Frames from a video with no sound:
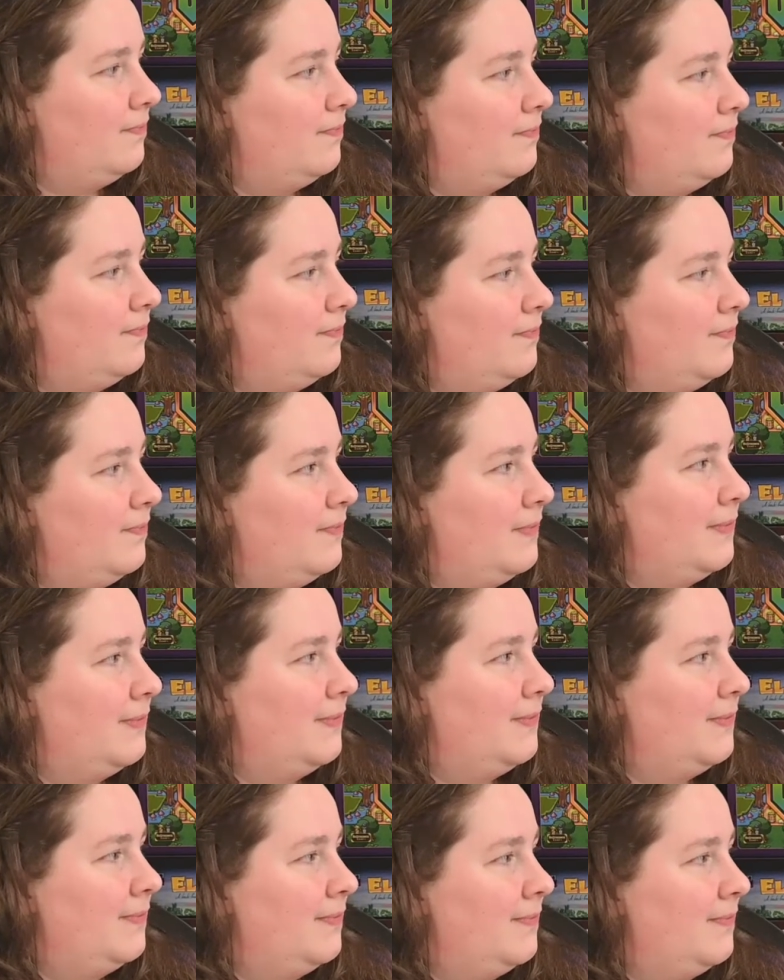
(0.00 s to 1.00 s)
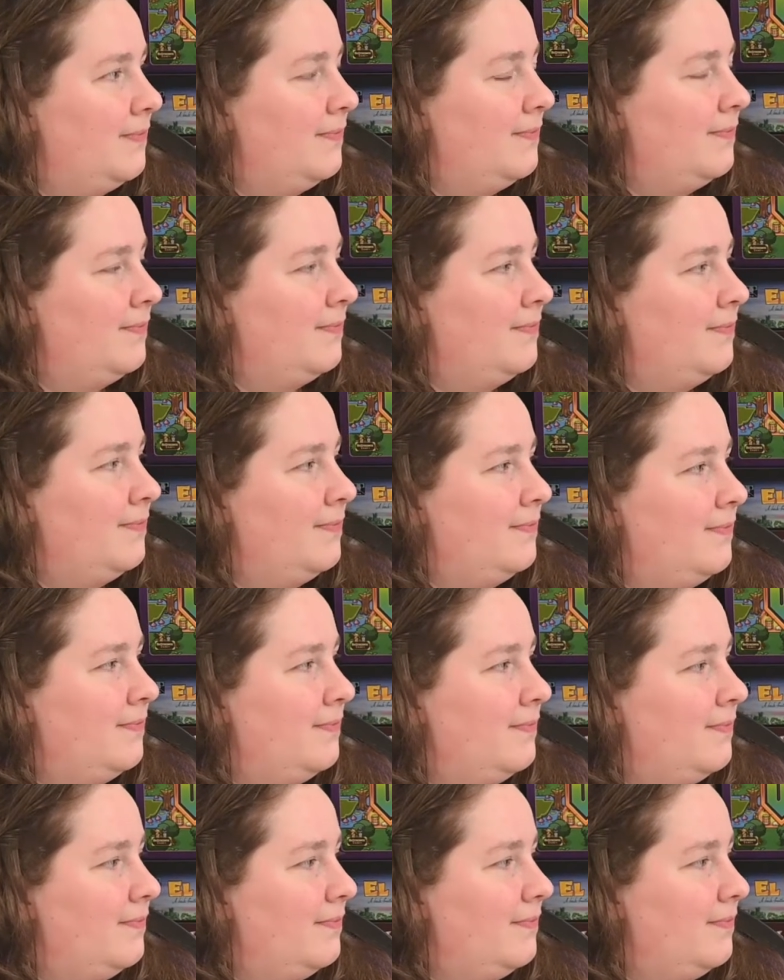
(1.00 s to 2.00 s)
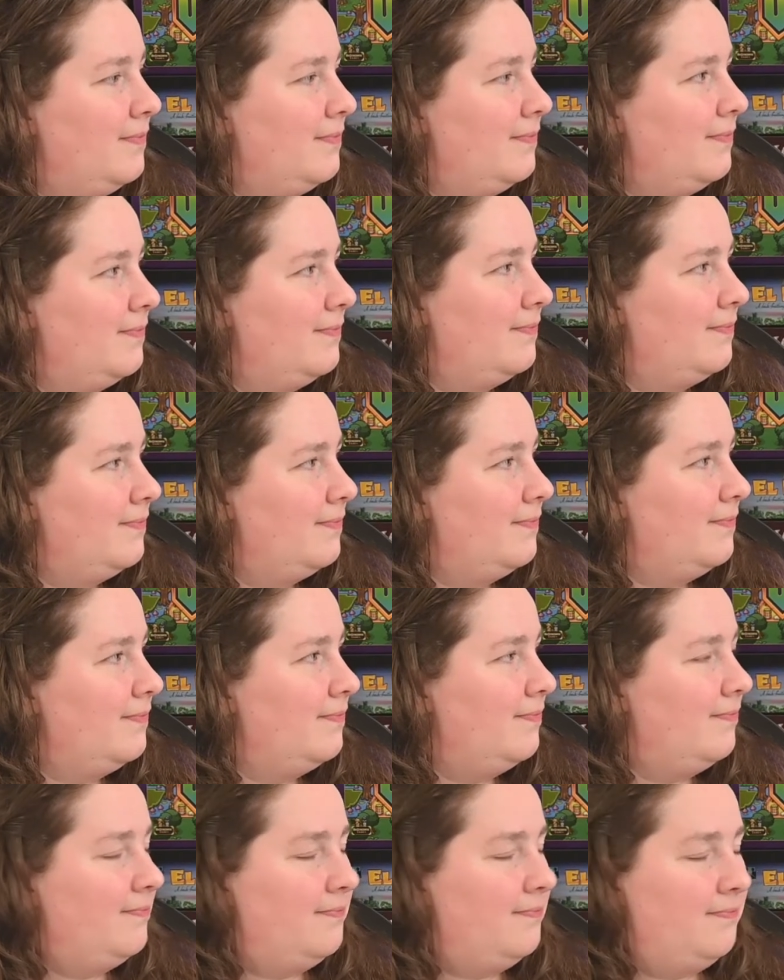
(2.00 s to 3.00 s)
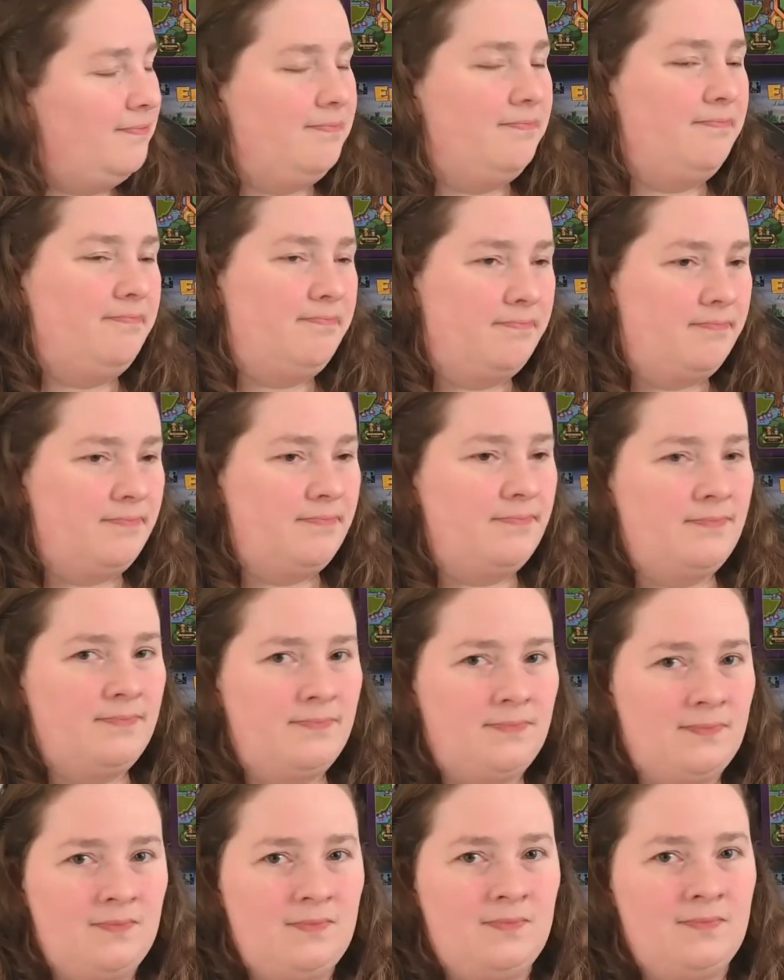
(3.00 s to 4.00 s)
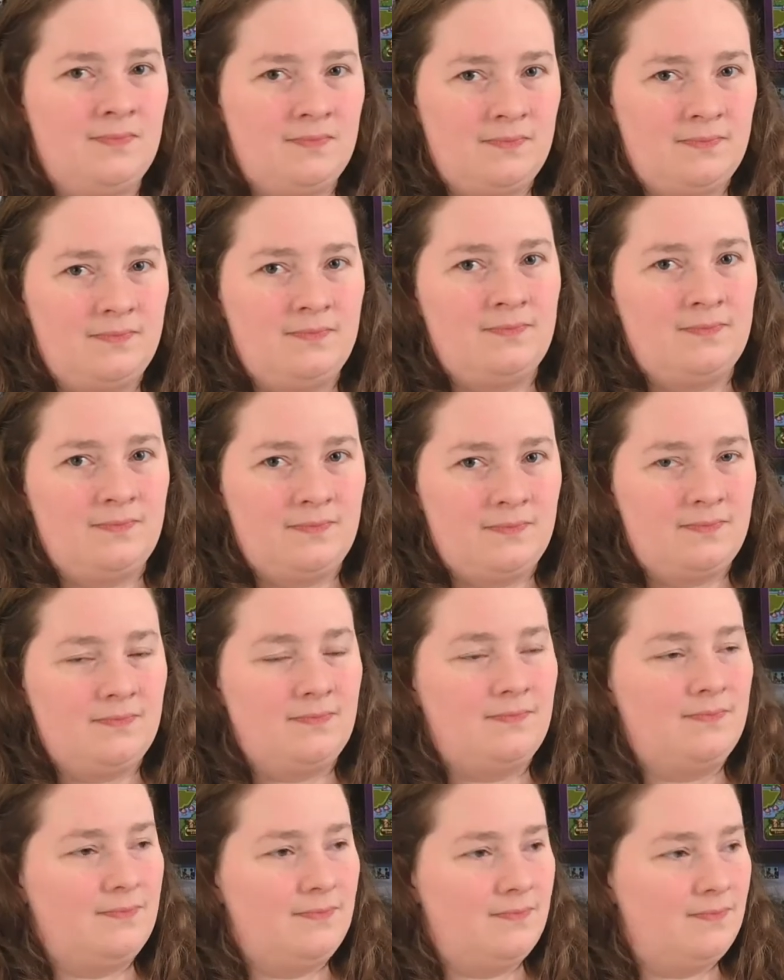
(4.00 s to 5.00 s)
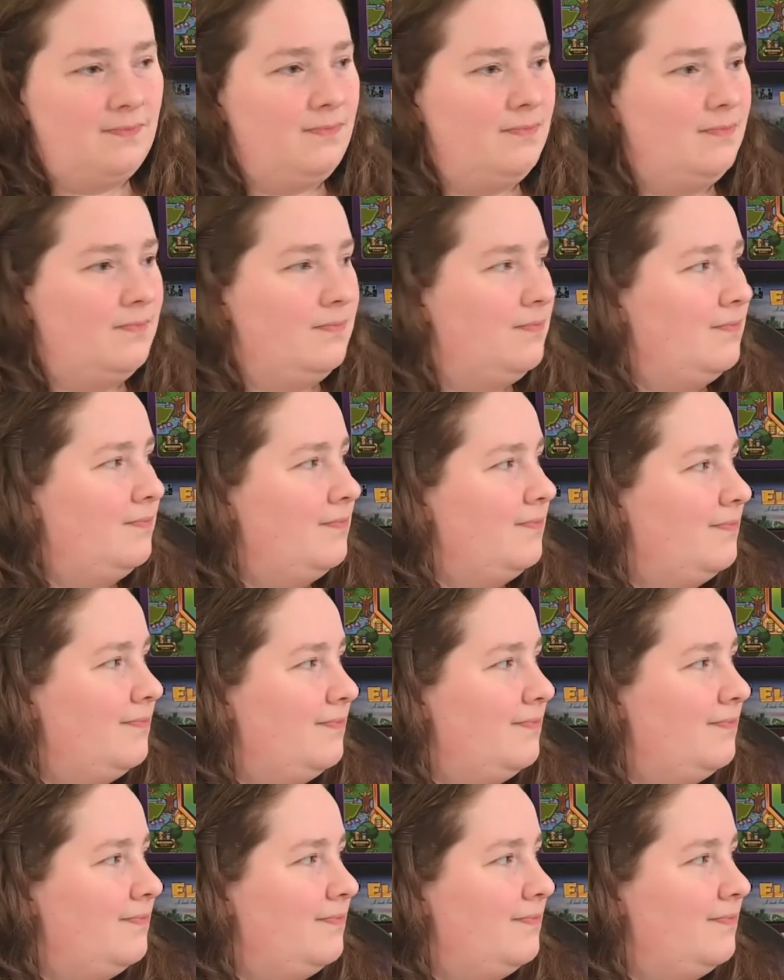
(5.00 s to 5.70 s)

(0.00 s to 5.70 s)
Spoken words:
This person isn't speaking.